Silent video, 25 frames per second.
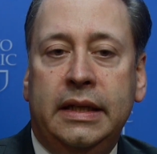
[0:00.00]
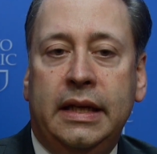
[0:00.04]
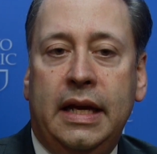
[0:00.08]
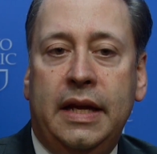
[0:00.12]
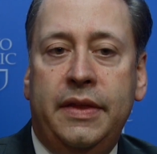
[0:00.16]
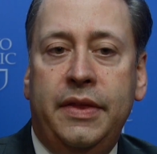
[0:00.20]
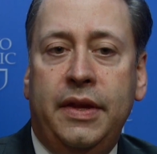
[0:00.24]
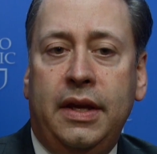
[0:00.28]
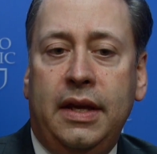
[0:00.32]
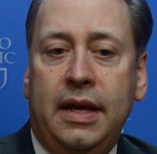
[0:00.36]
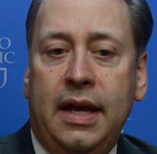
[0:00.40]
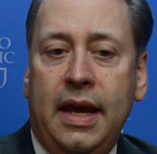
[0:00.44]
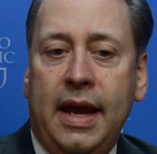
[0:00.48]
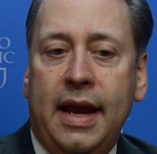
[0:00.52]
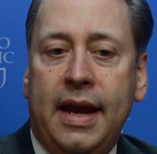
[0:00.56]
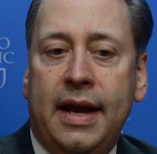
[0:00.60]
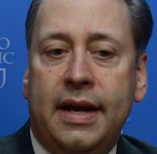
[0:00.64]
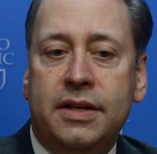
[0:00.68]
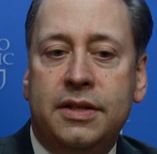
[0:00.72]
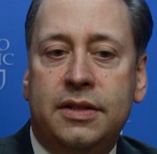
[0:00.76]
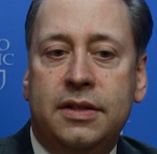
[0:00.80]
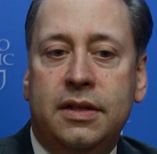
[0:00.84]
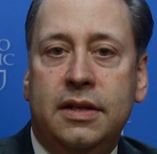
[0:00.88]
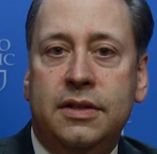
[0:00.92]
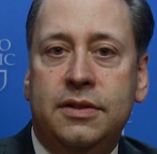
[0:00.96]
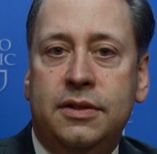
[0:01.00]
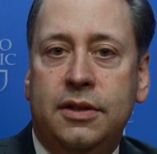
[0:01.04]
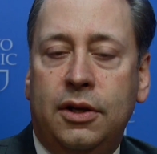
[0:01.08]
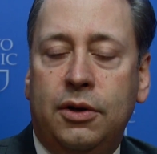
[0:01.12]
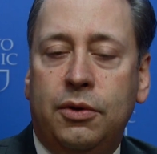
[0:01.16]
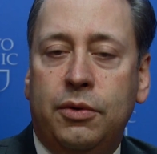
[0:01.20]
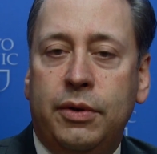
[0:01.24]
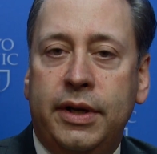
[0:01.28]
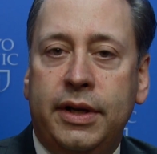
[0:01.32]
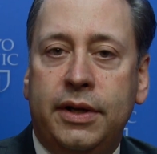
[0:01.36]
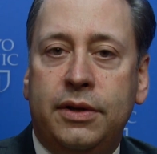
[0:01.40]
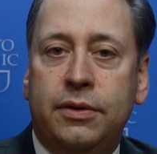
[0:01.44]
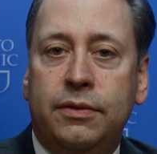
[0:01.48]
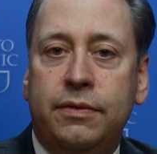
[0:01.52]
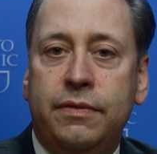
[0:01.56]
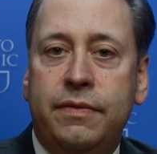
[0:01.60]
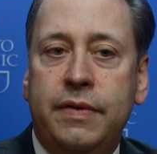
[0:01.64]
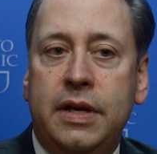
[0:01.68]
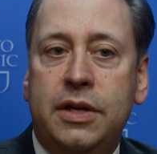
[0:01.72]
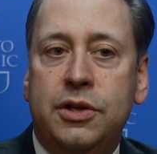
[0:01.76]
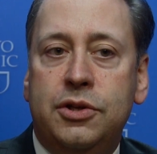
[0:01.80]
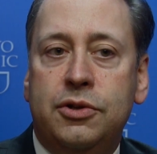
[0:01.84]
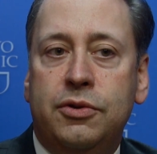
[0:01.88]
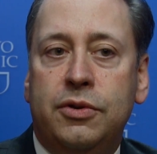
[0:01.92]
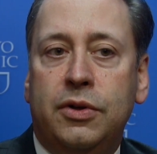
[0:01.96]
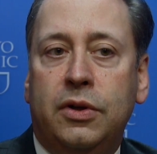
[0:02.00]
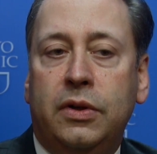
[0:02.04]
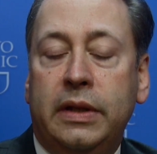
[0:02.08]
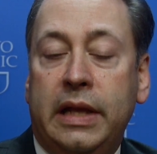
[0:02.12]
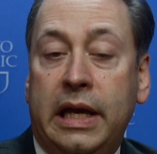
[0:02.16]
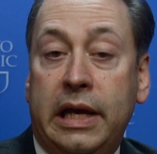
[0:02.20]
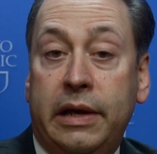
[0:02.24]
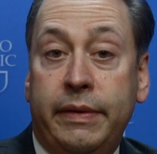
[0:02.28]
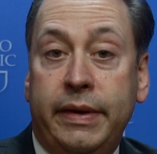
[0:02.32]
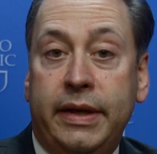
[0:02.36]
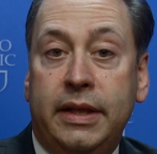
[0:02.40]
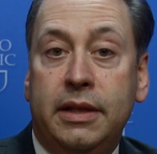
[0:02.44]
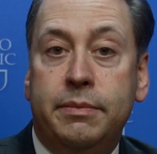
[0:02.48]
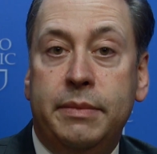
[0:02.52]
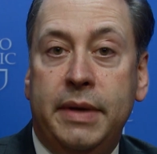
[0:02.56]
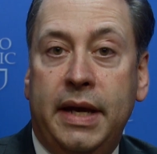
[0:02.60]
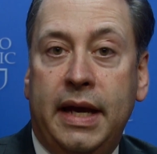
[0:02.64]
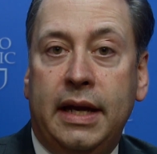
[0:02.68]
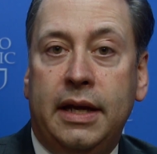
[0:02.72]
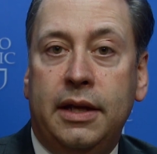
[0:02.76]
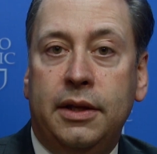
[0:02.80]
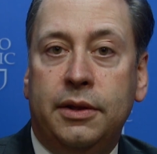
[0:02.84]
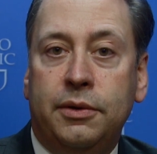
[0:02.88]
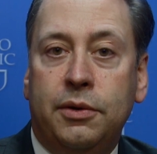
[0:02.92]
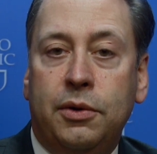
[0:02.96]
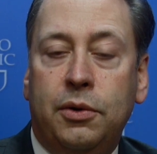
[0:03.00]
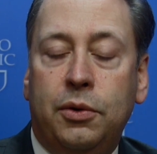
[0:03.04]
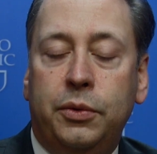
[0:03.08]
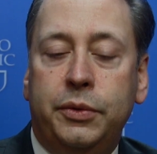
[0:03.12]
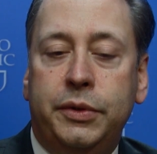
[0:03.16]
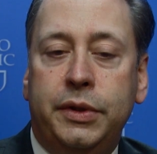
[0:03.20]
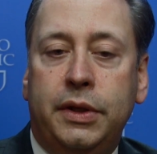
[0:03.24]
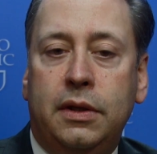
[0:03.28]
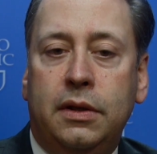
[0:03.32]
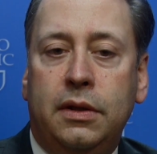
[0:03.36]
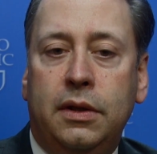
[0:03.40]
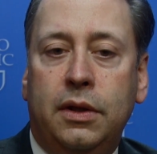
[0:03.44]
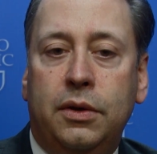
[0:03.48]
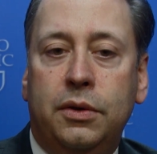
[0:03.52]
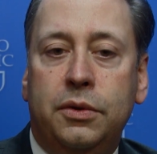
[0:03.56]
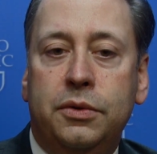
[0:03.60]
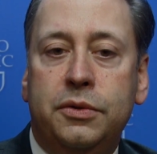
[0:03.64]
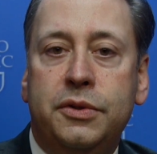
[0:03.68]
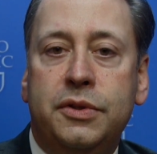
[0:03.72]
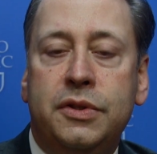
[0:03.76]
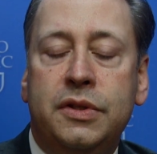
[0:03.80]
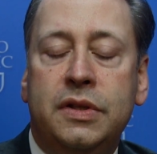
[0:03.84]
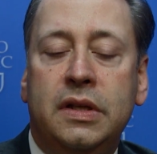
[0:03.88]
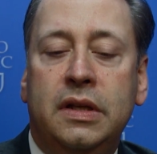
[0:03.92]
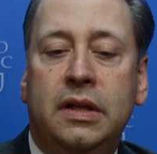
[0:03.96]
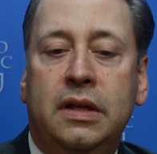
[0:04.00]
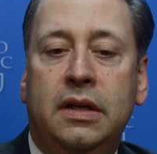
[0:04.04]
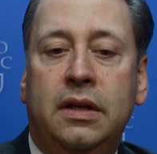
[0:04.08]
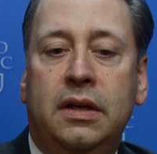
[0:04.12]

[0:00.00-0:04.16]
And the gas is the critical feature in allowing the macular hole to close.